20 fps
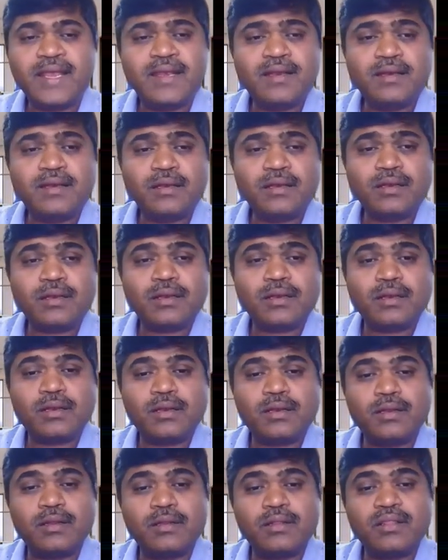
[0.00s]
Then
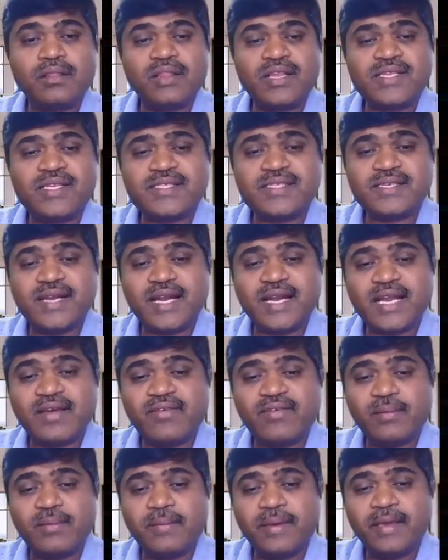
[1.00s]
this
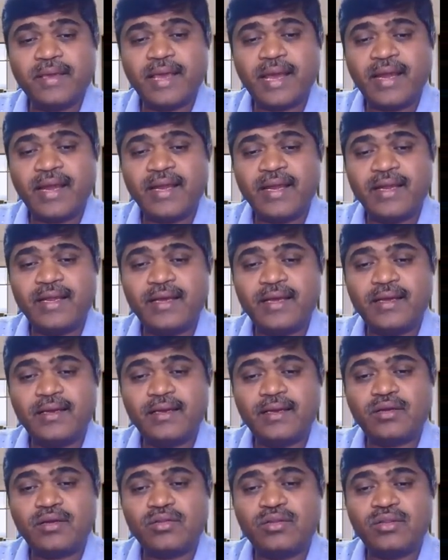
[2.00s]
data will be added
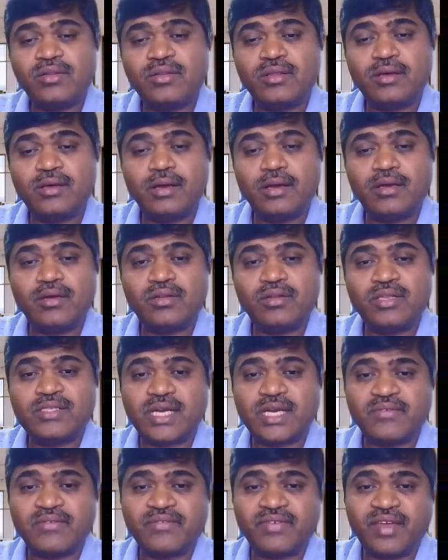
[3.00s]
to
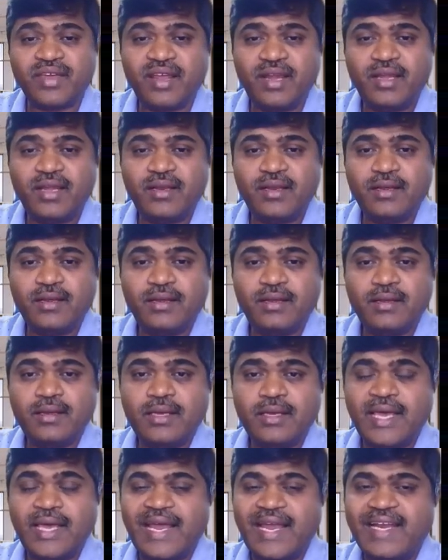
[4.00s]
the certificate,
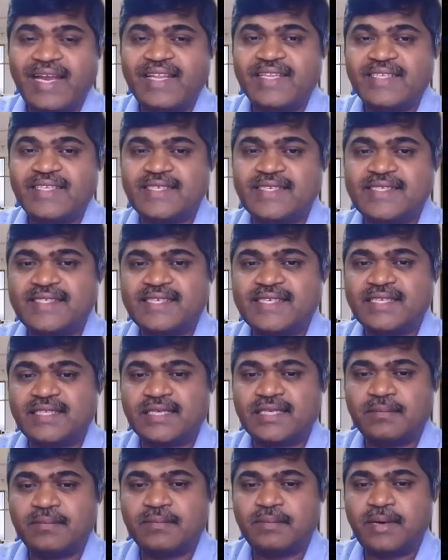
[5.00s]
and this is
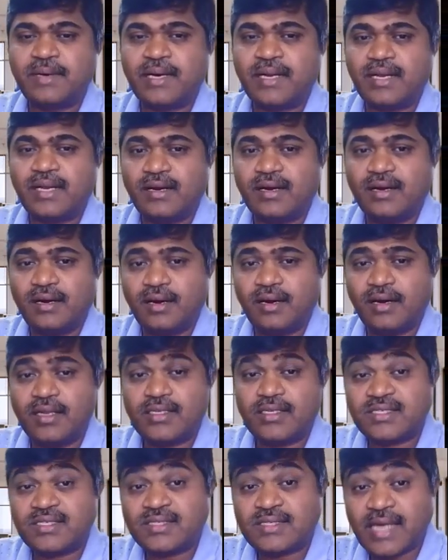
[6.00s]
nothing but
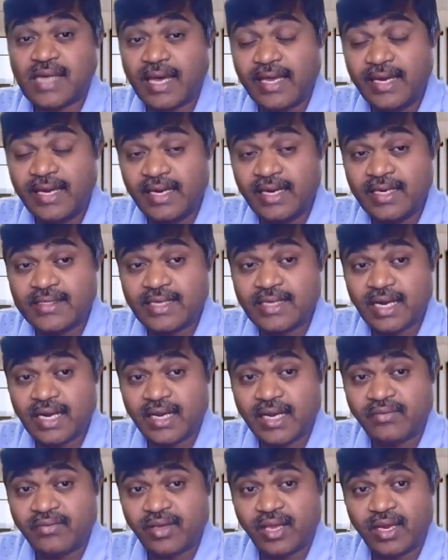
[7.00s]
a signed
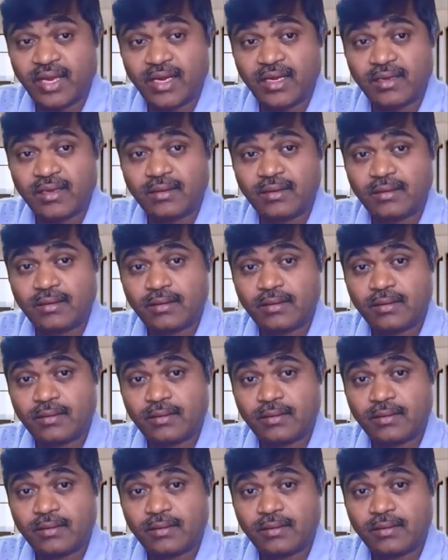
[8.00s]
certificate.